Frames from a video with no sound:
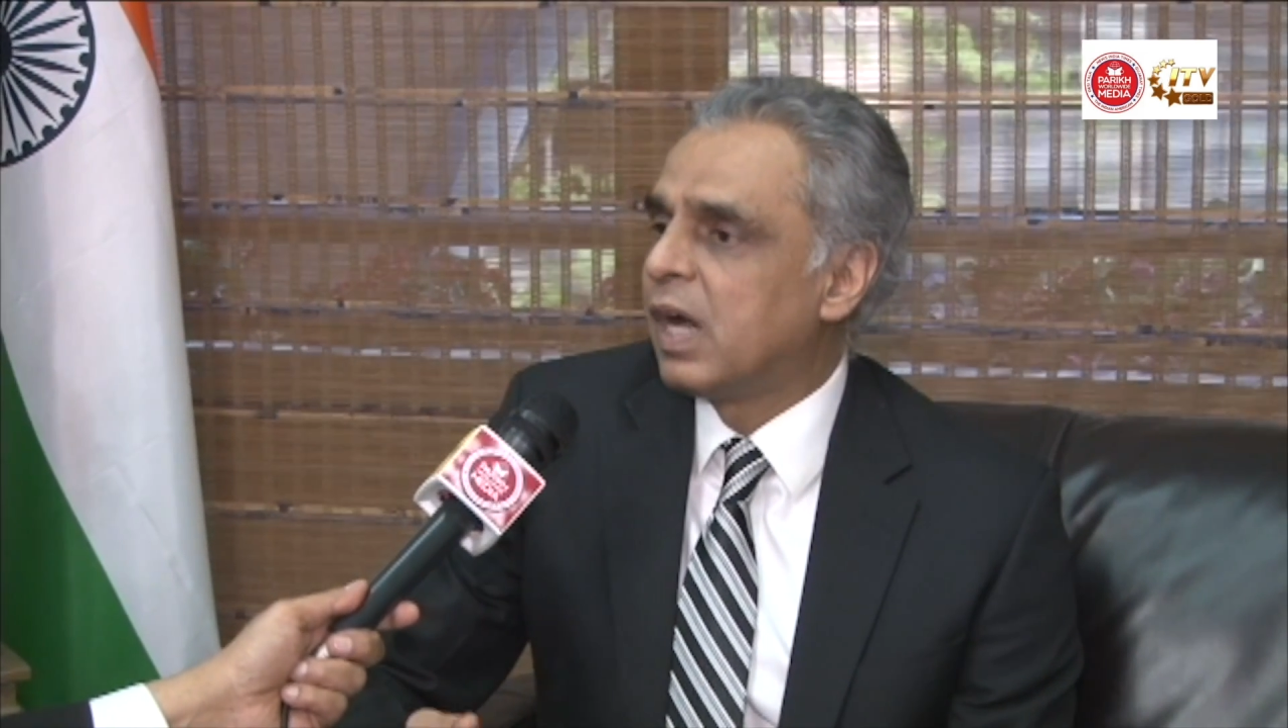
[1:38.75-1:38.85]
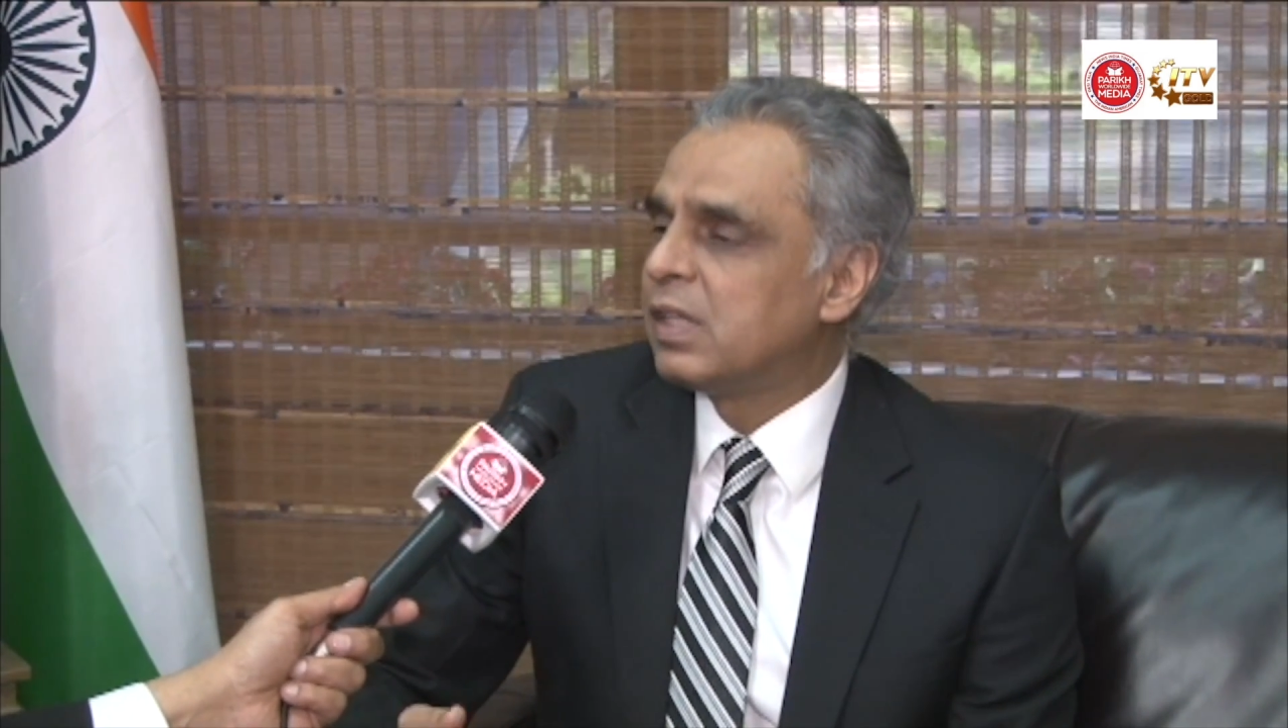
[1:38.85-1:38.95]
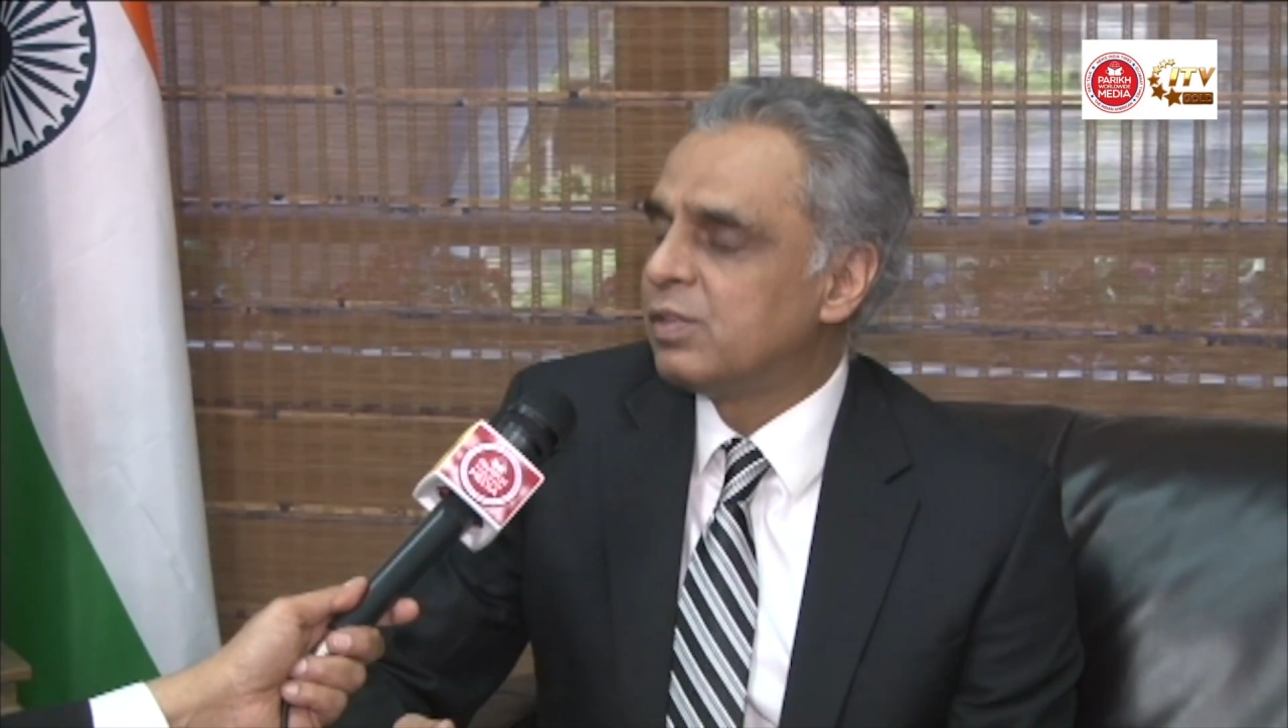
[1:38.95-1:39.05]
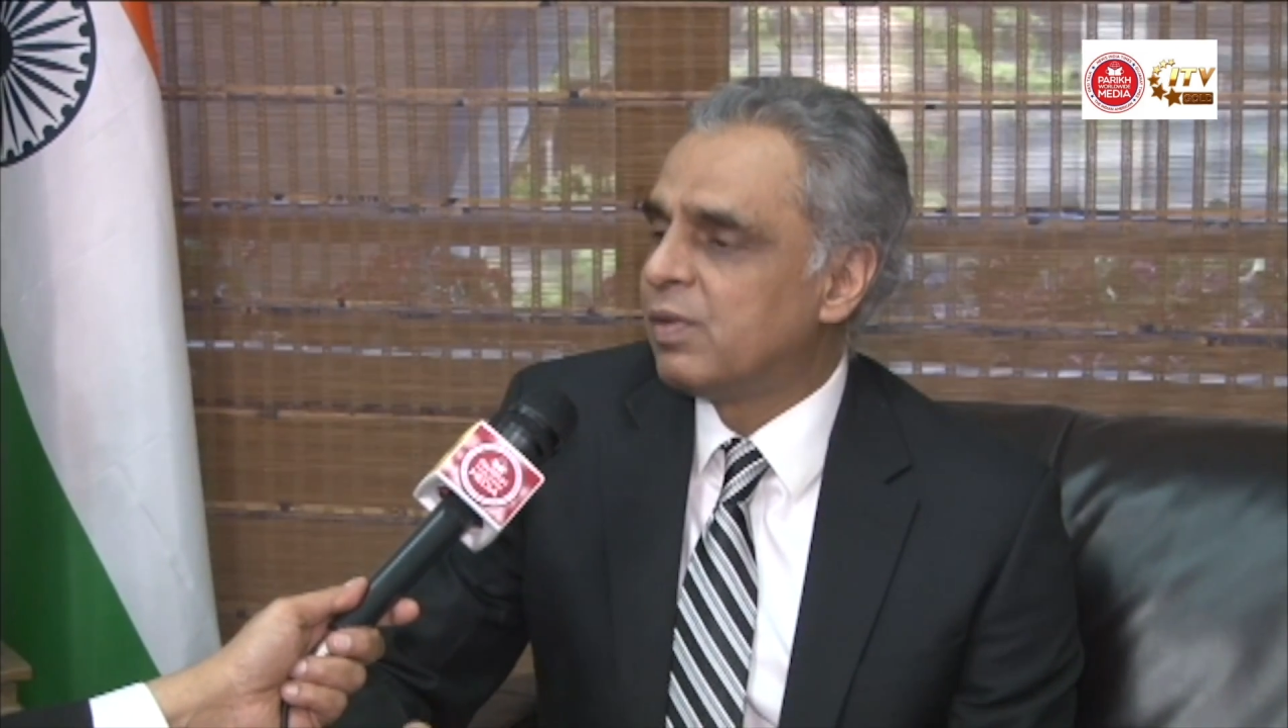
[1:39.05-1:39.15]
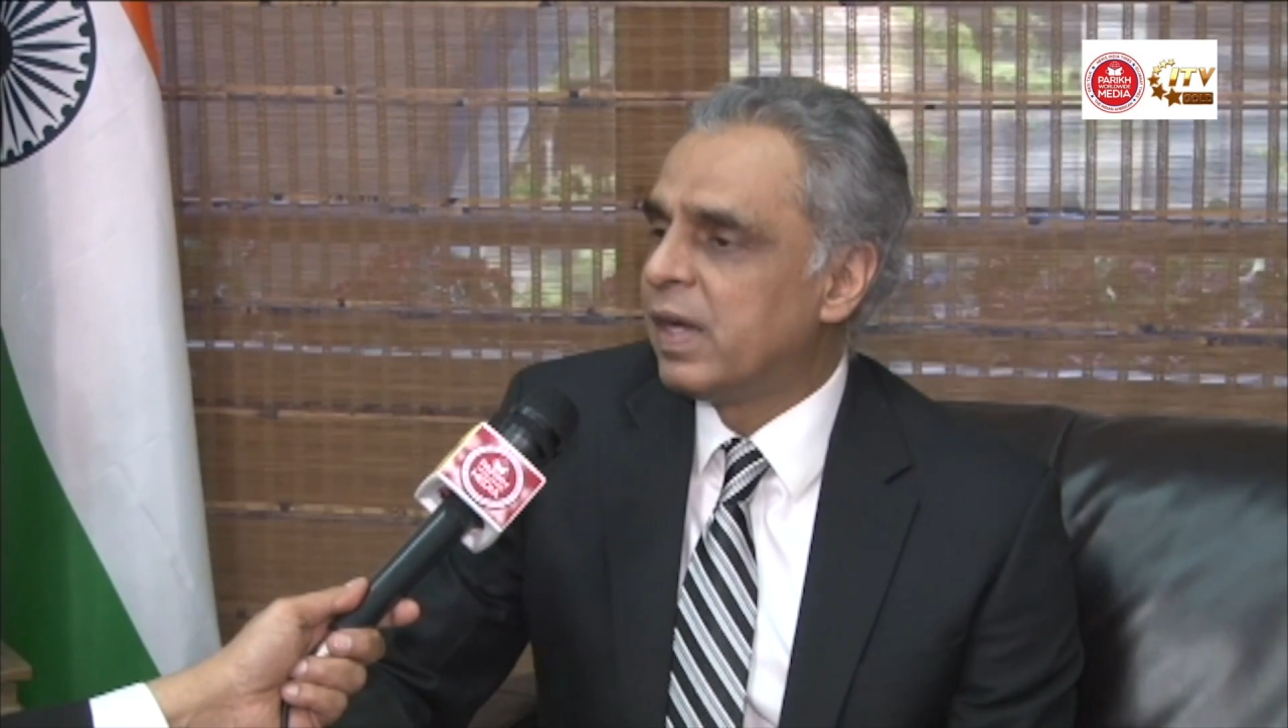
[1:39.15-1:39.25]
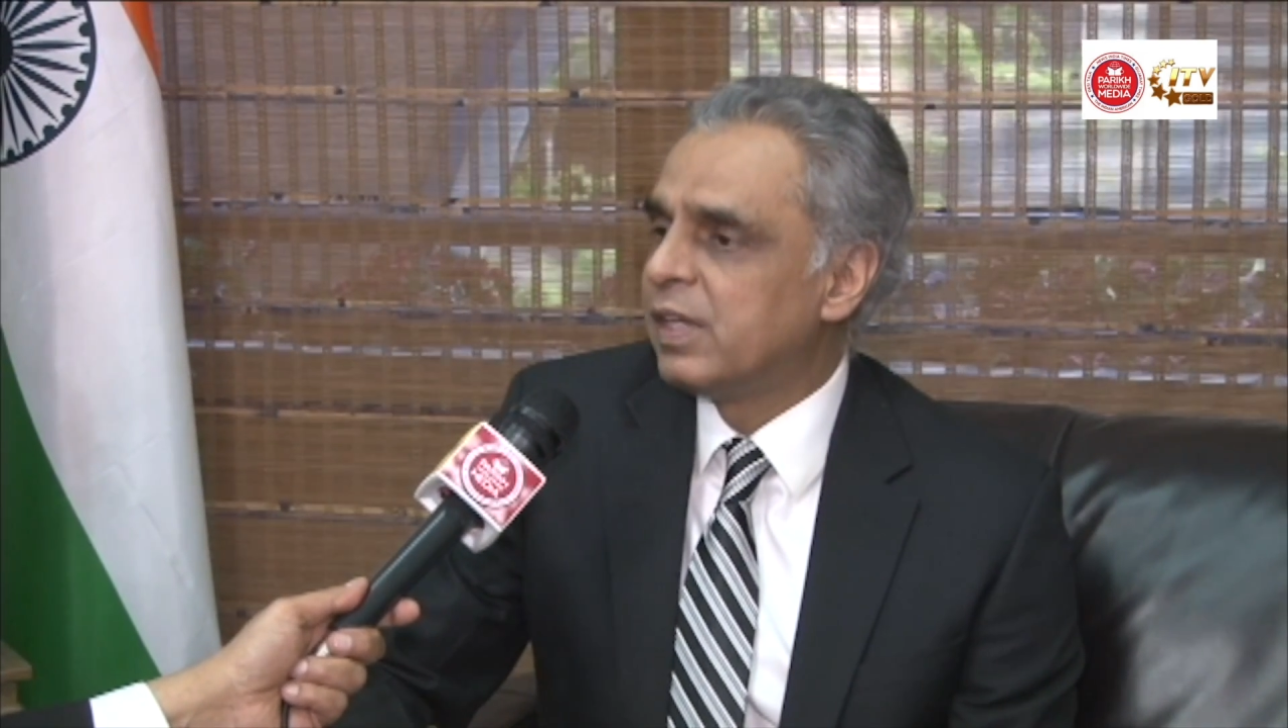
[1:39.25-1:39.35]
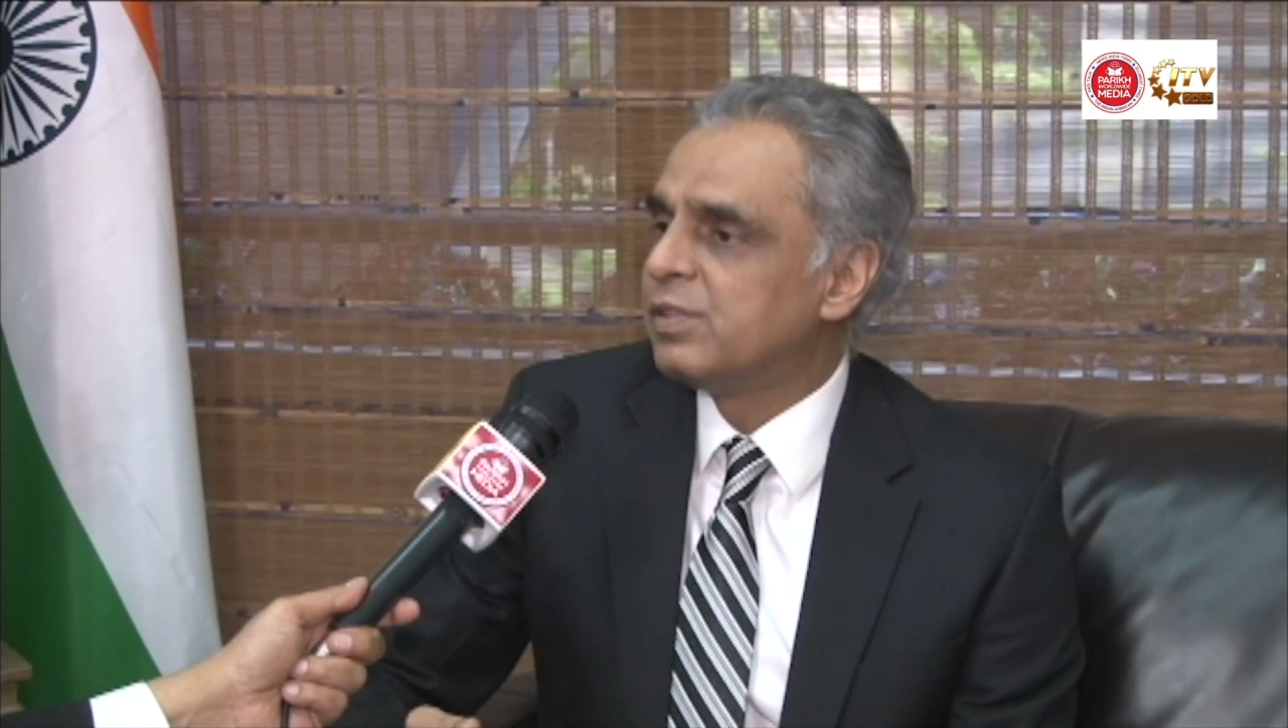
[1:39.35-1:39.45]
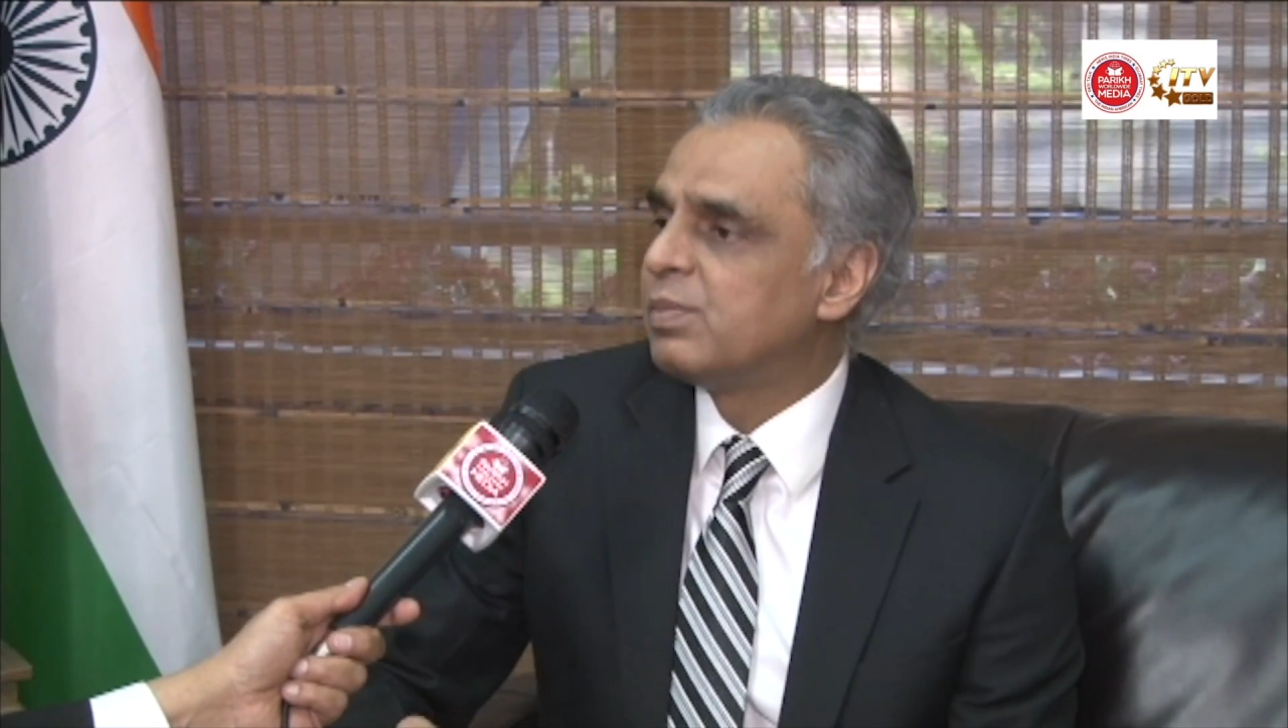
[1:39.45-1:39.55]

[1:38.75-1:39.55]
otherwise